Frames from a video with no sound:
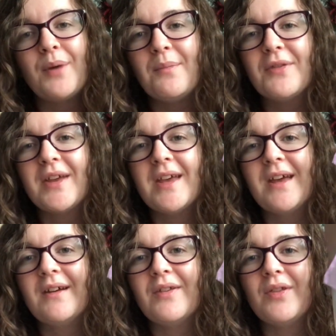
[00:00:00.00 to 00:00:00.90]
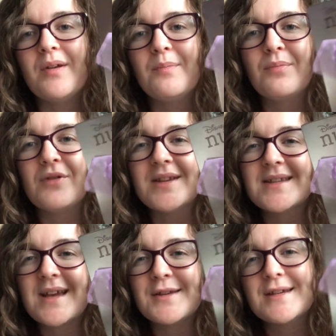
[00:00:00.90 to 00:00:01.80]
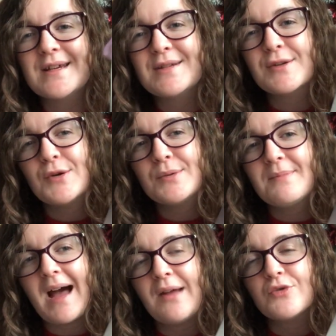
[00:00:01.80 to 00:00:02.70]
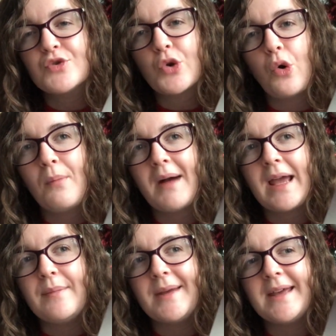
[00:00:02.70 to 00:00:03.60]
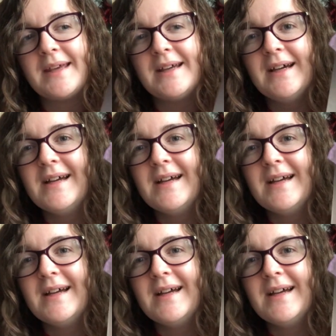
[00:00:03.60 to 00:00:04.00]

but I'm thinking the princesses could match or maybe